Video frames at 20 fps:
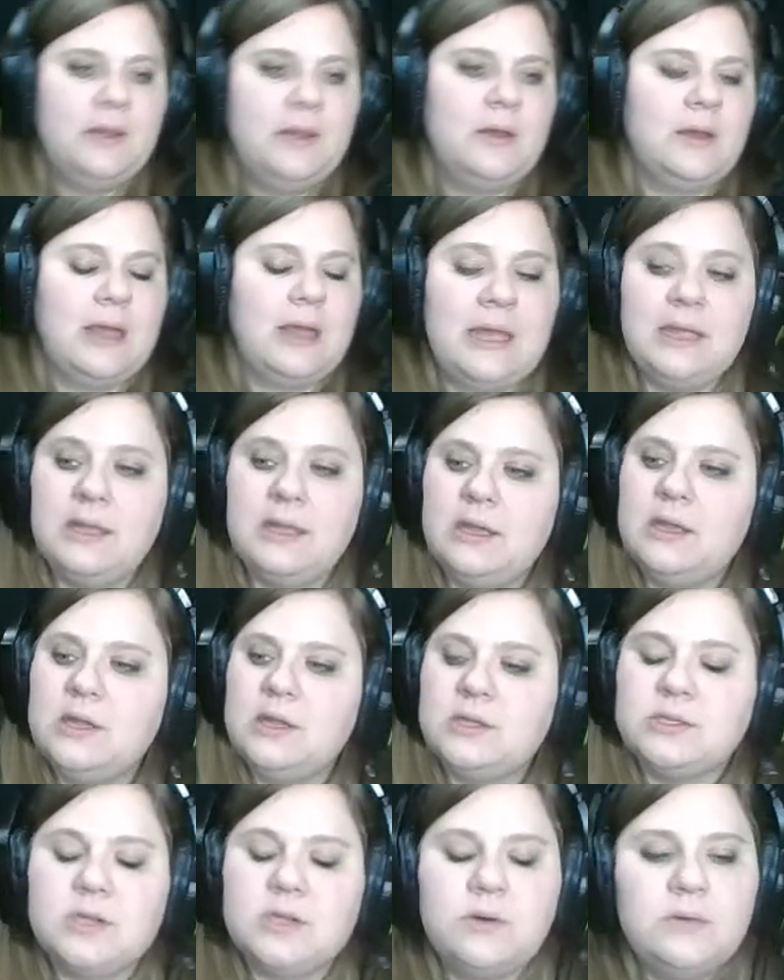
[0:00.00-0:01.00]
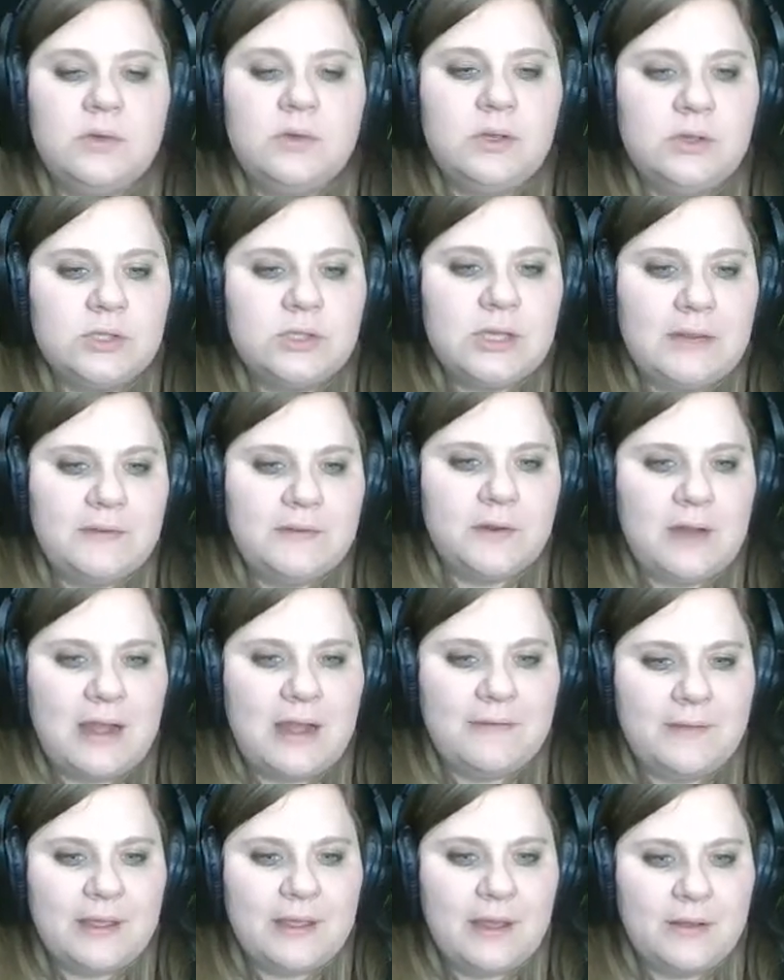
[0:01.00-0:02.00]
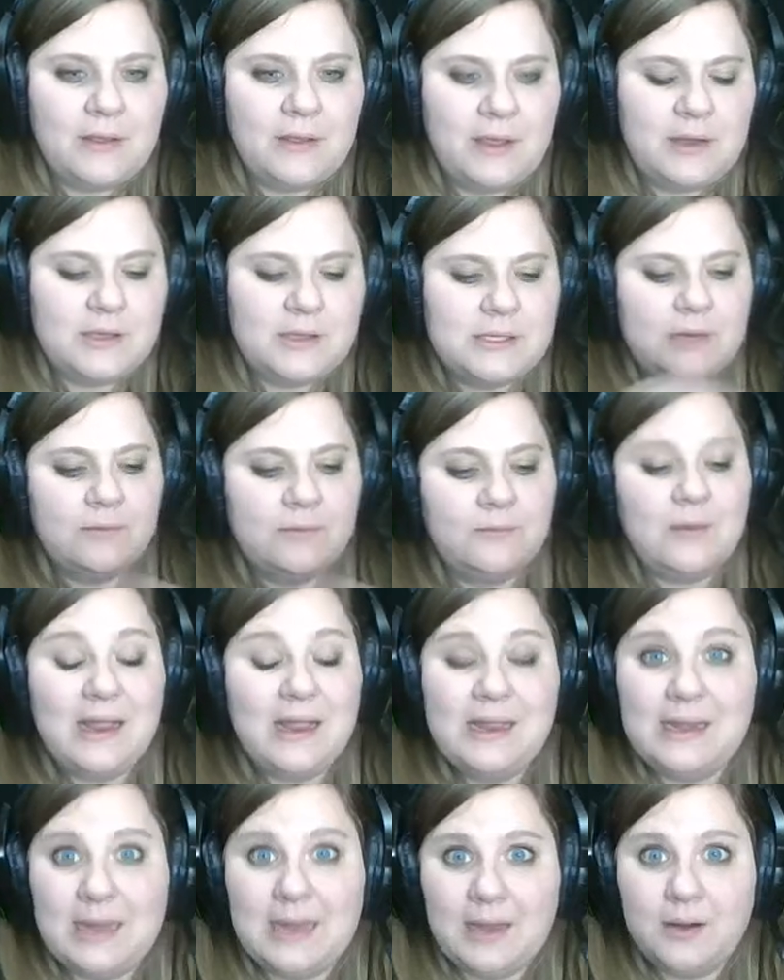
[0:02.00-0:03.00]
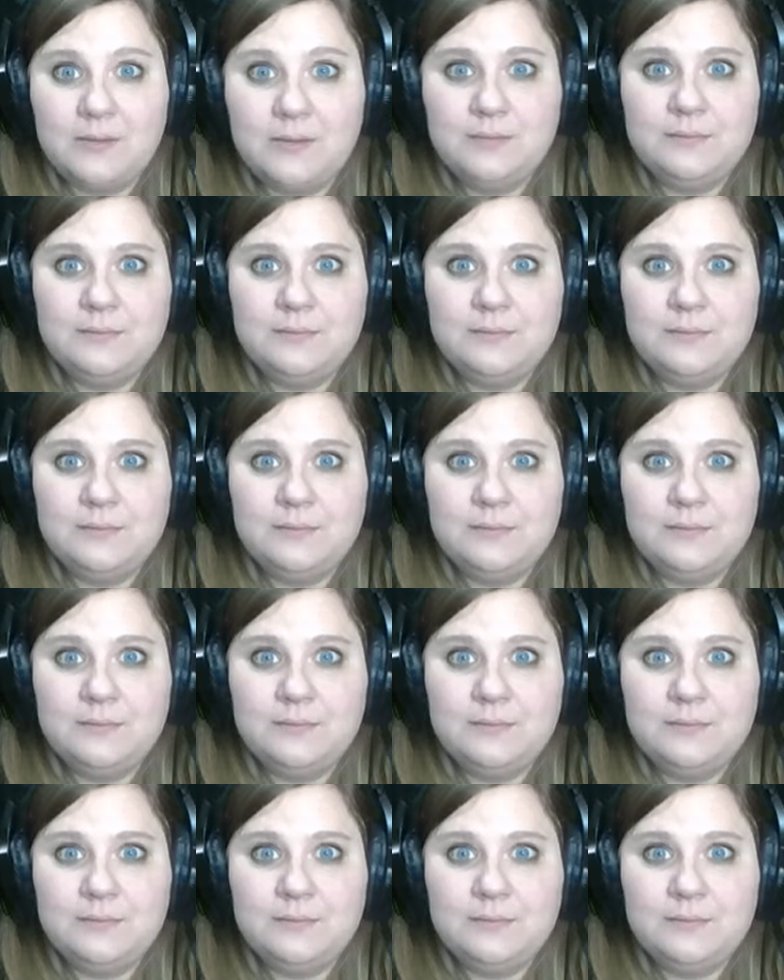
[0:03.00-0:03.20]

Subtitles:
Okay, so you should have your graphing calculators out right now.